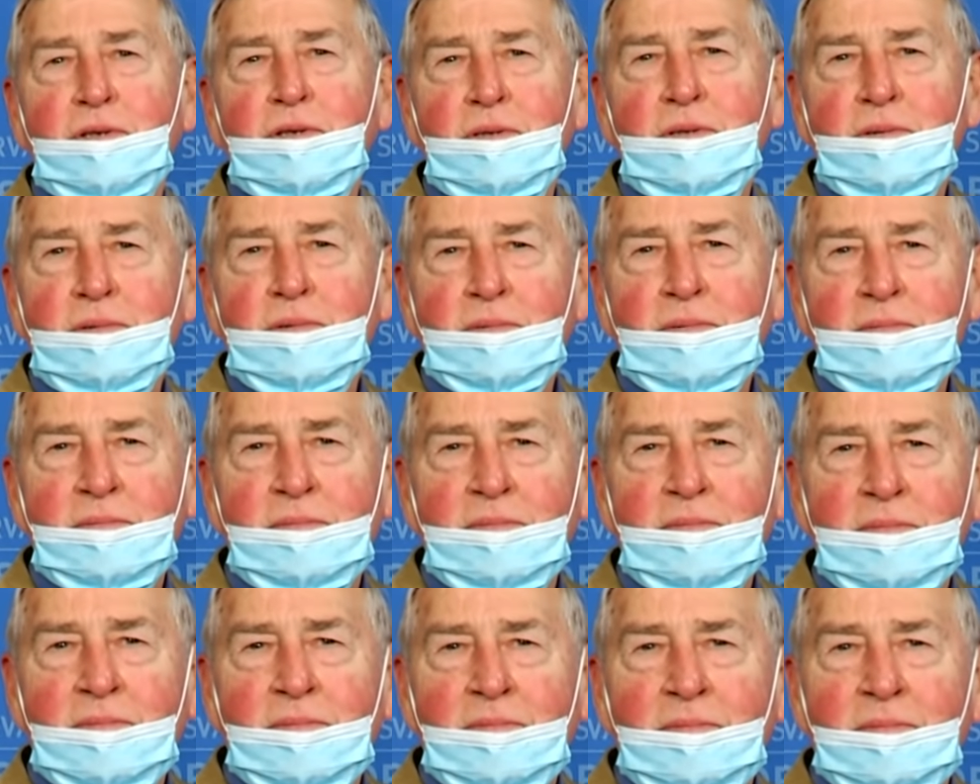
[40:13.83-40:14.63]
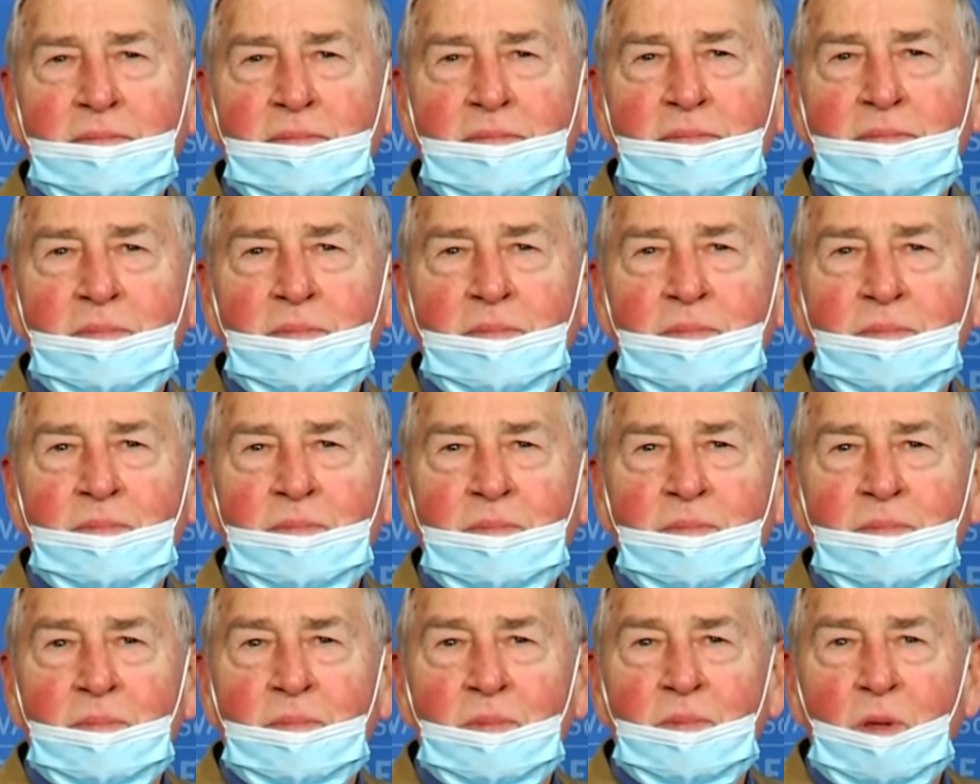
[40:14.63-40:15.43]
or to build
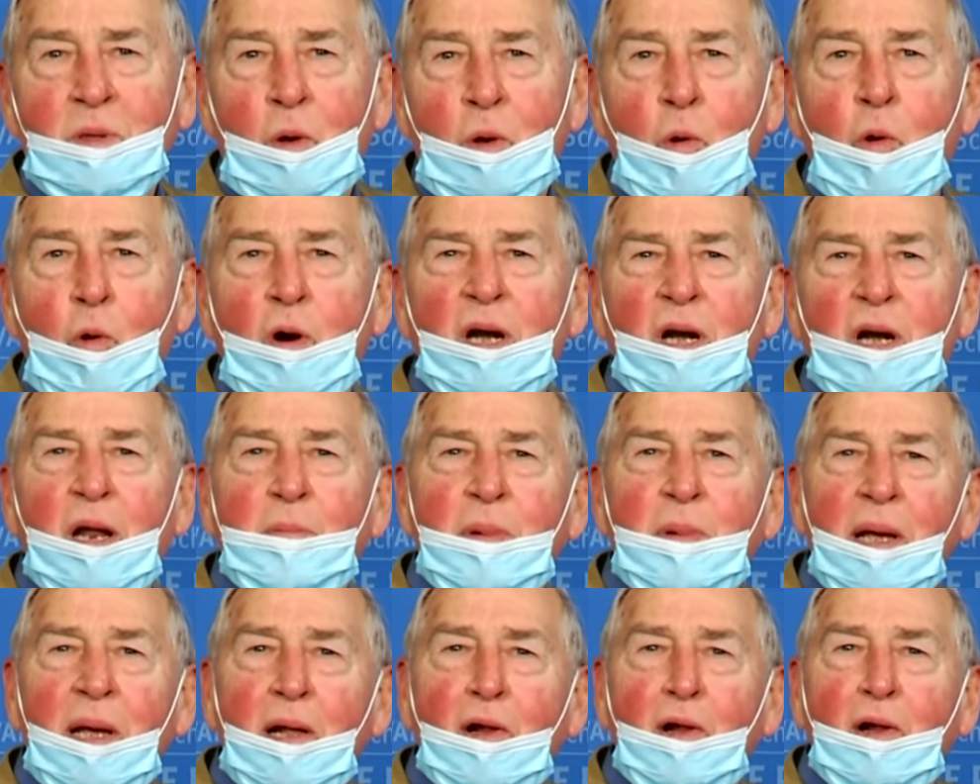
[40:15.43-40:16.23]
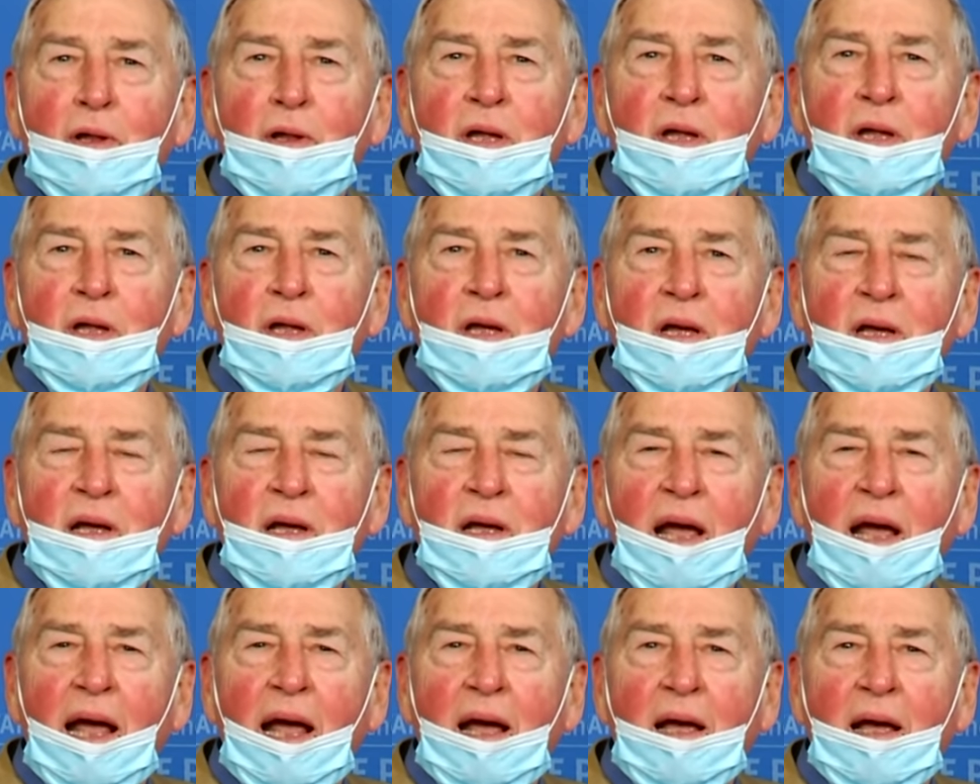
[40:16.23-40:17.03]
more Tesla
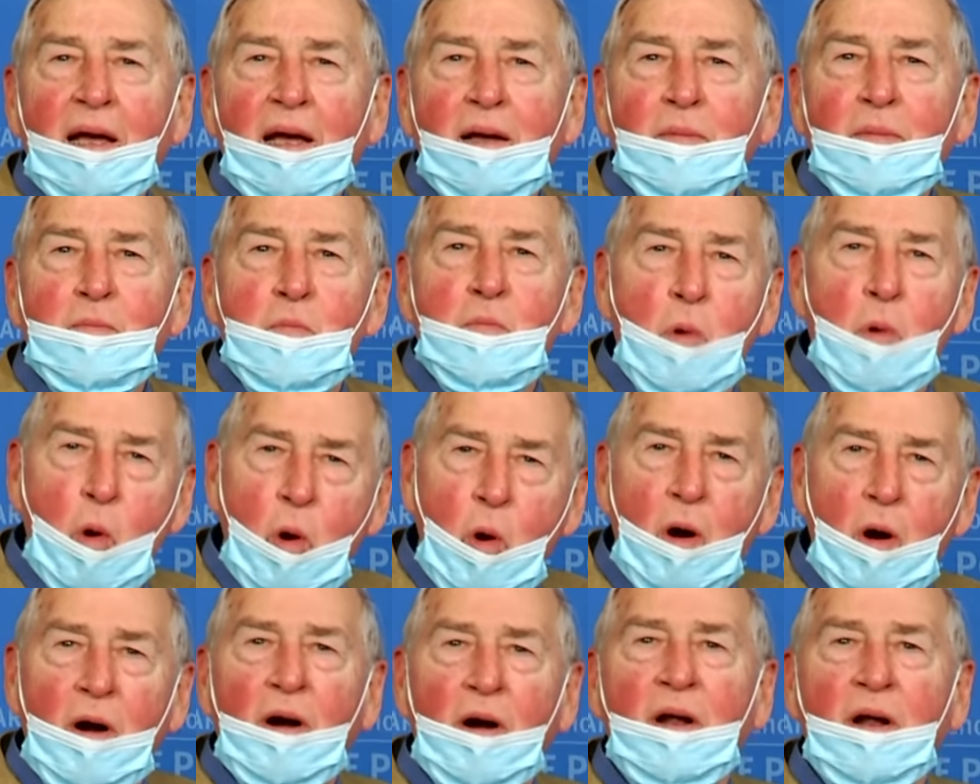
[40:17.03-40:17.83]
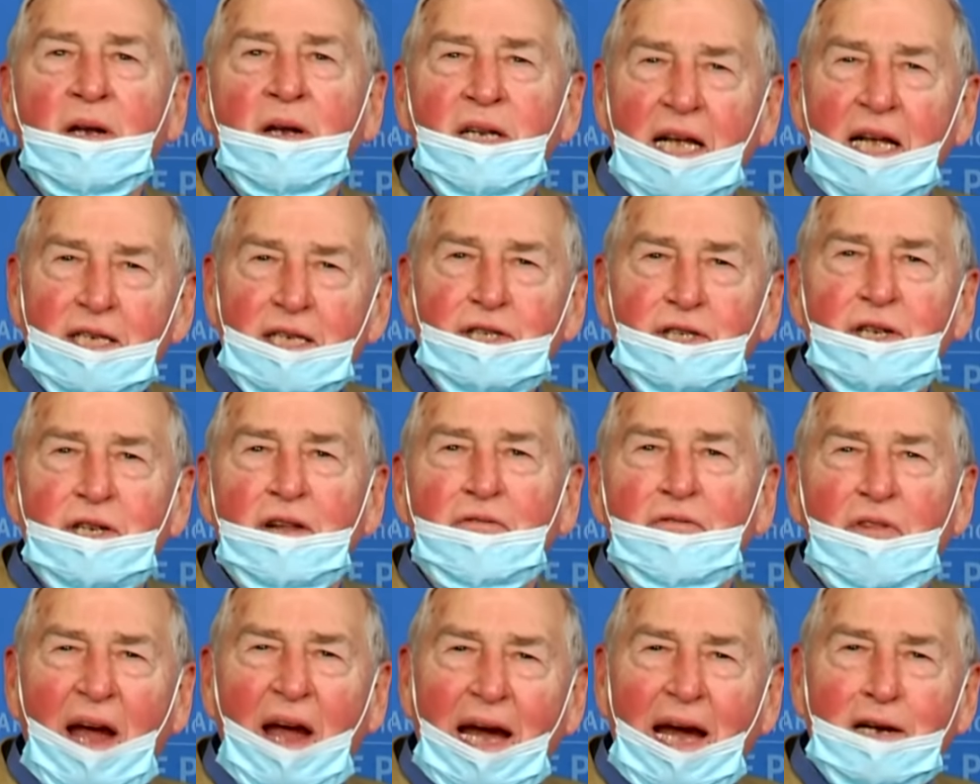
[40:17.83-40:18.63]
factories in China
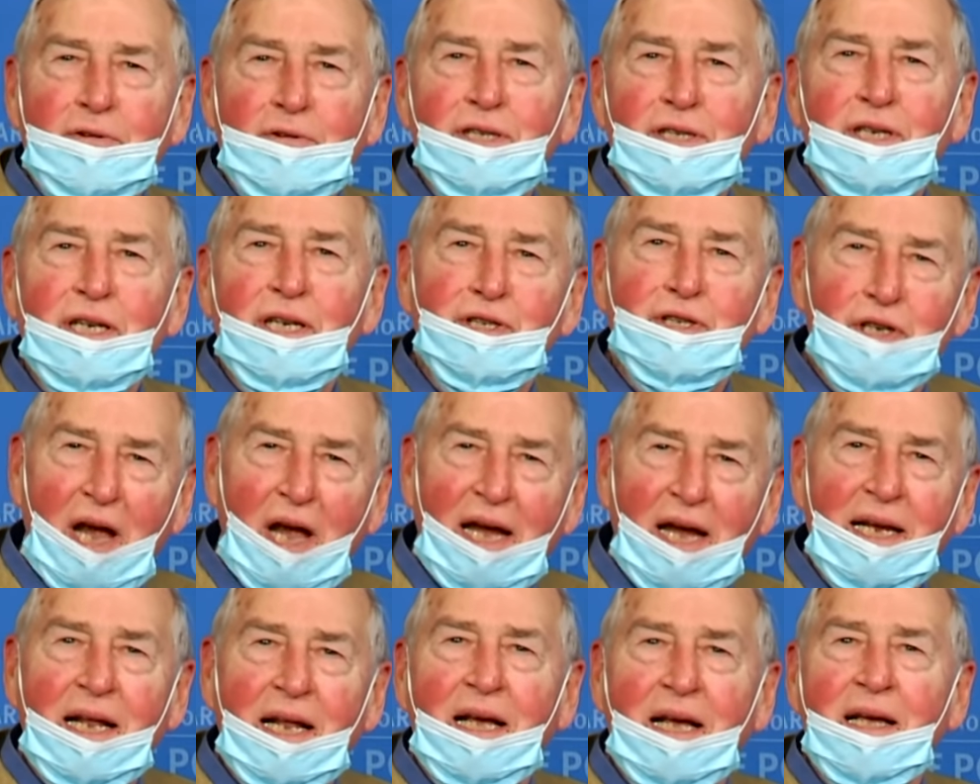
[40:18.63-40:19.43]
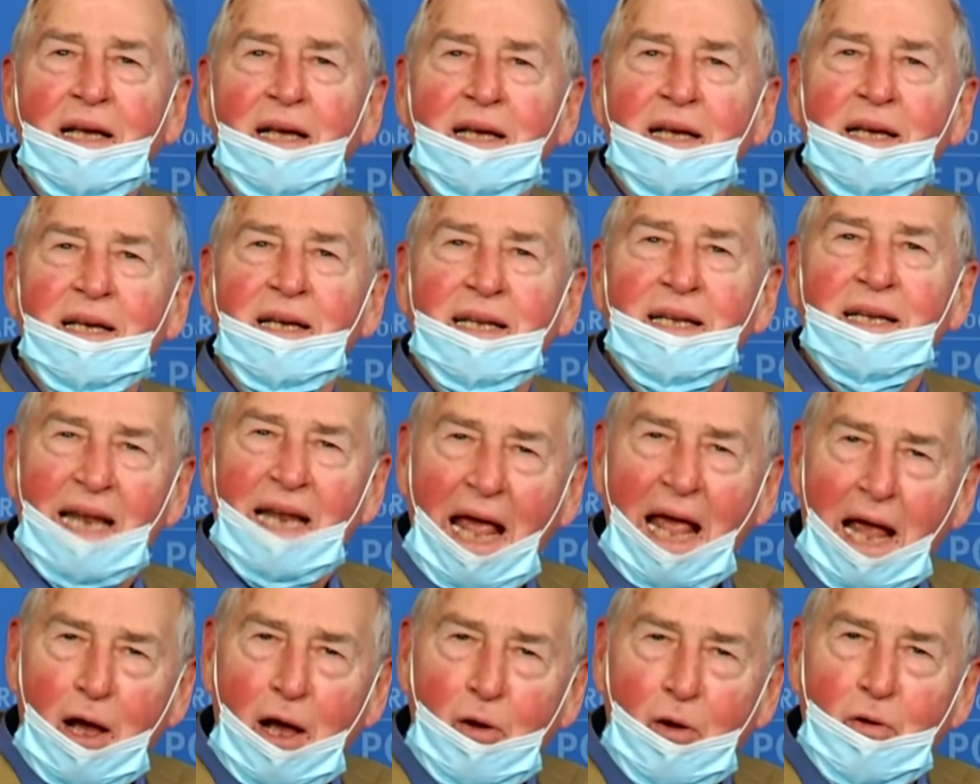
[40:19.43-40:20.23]
now or fewer,
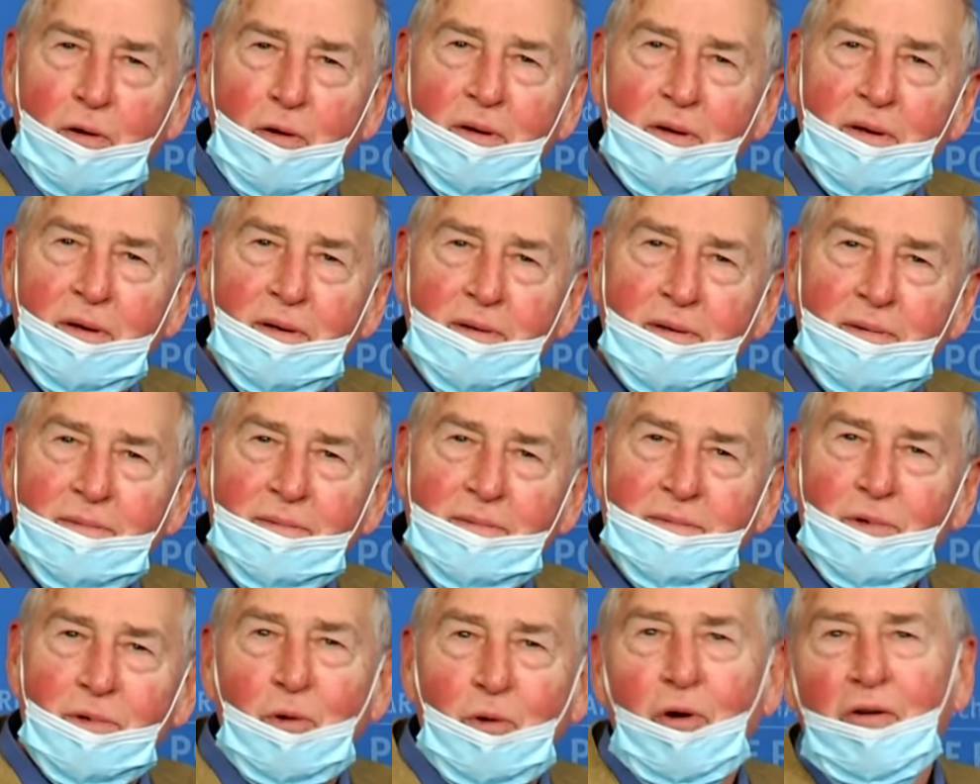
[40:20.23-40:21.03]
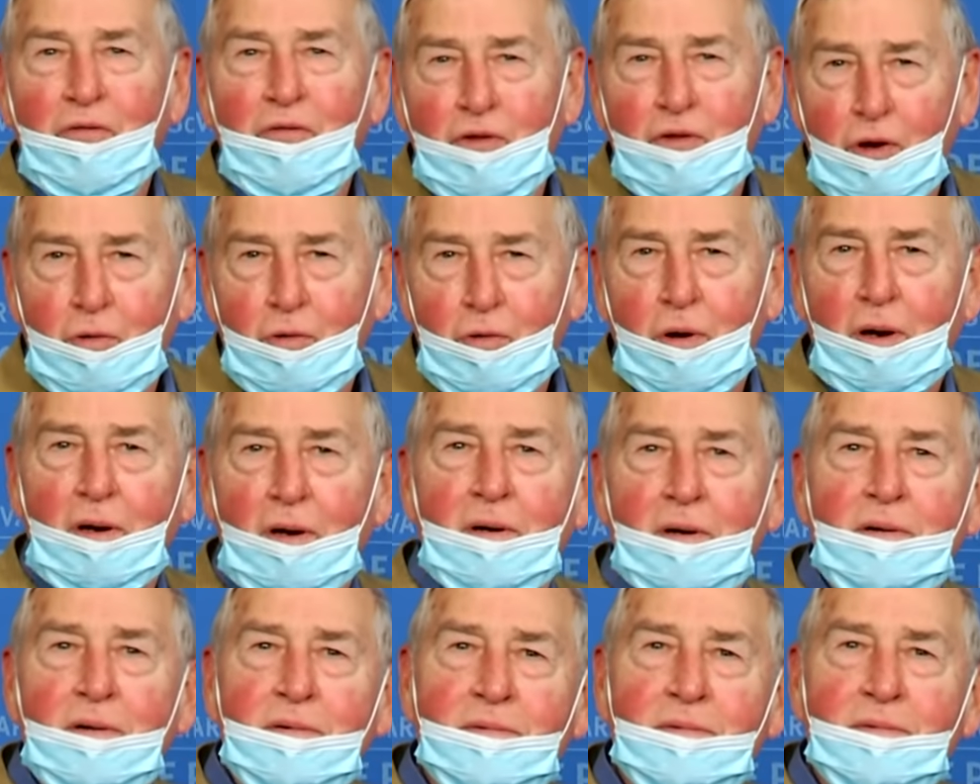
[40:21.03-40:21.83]
or
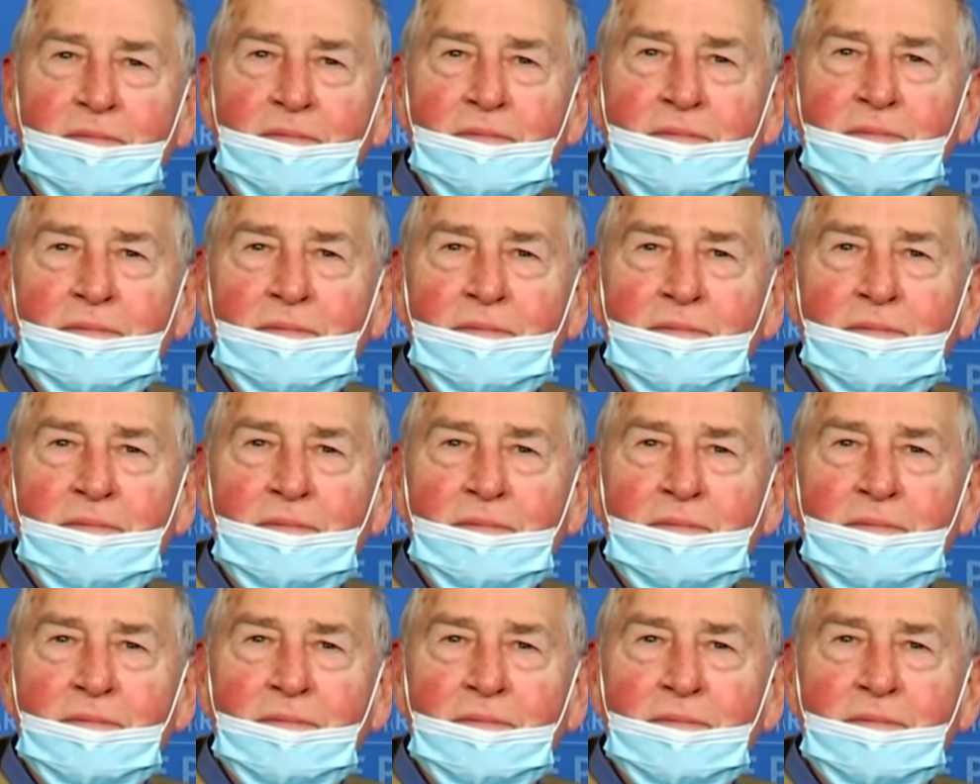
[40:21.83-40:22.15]
to